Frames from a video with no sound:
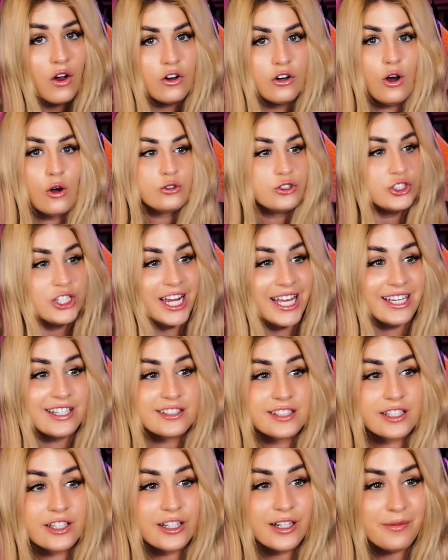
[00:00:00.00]
oh shit, is
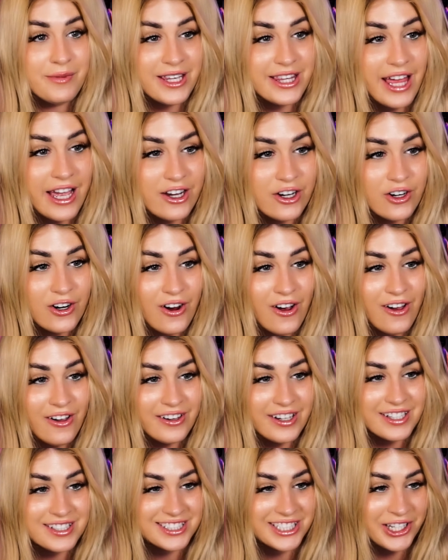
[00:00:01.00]
it gonna be that girl?
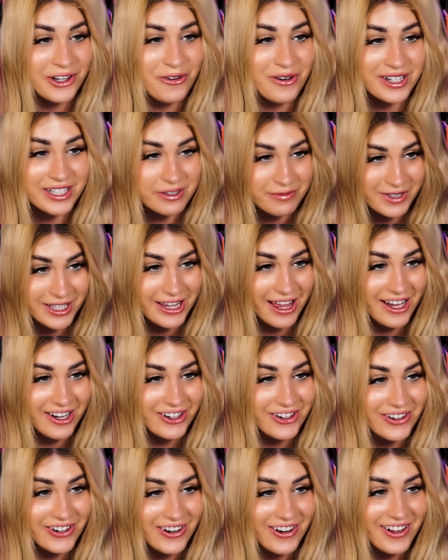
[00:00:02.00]
Is it going to be that
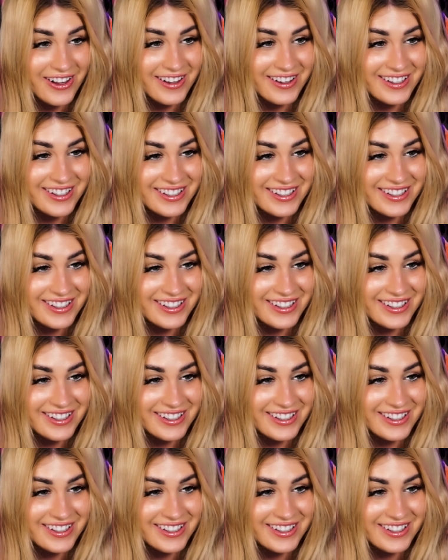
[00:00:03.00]
girl?